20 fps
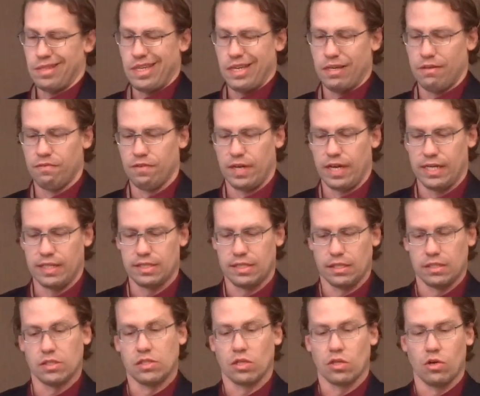can't even
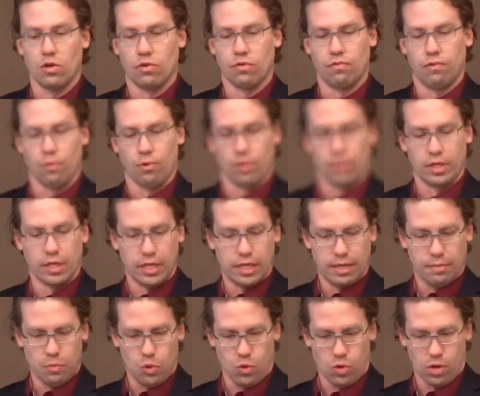access the code for it
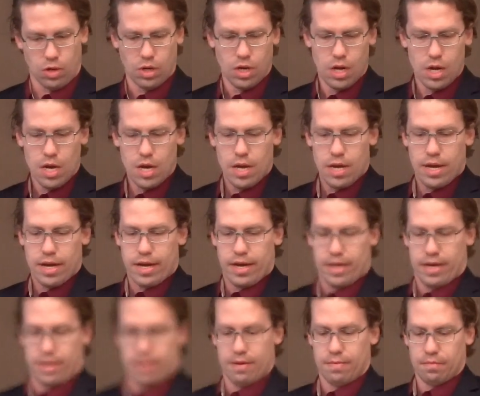anymore.
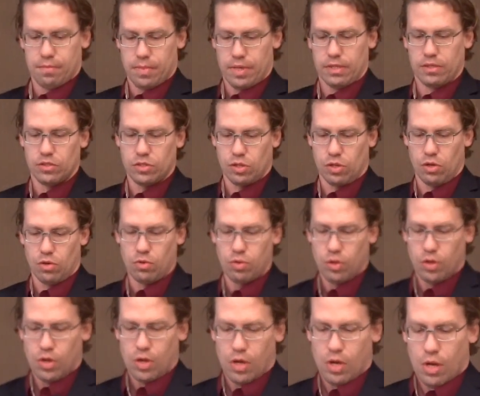And
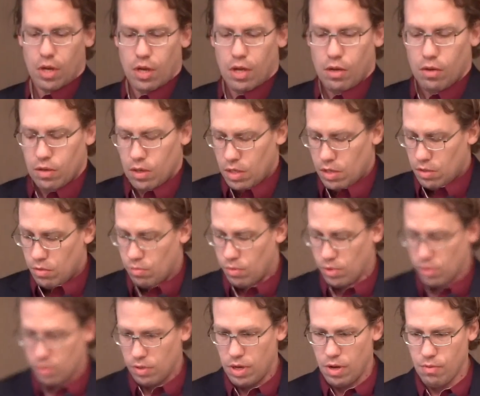so
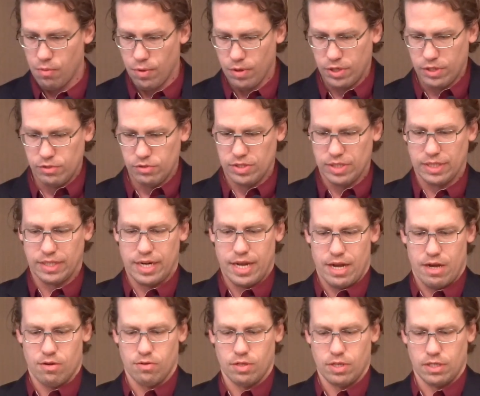we're using
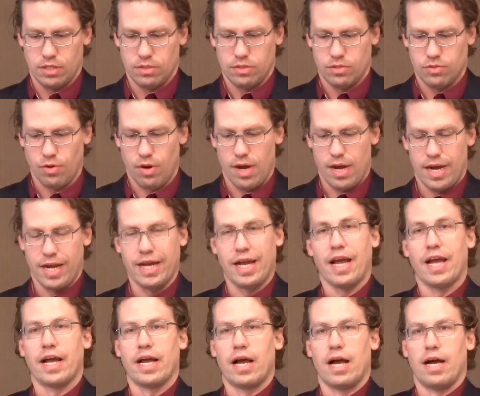now, going to try
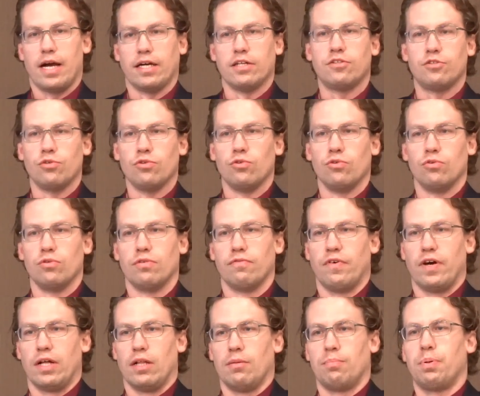AI to
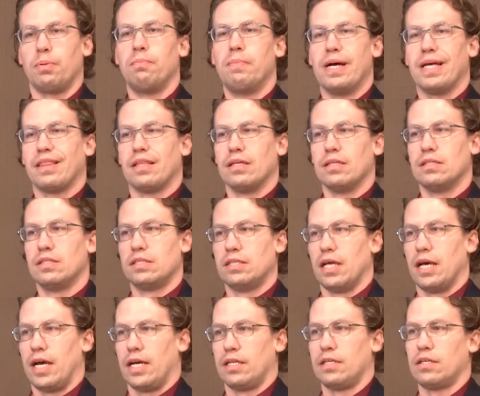develop methods
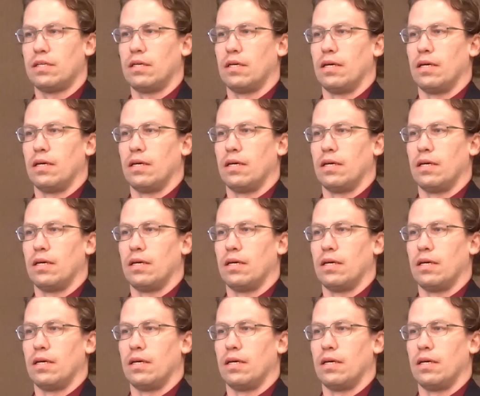that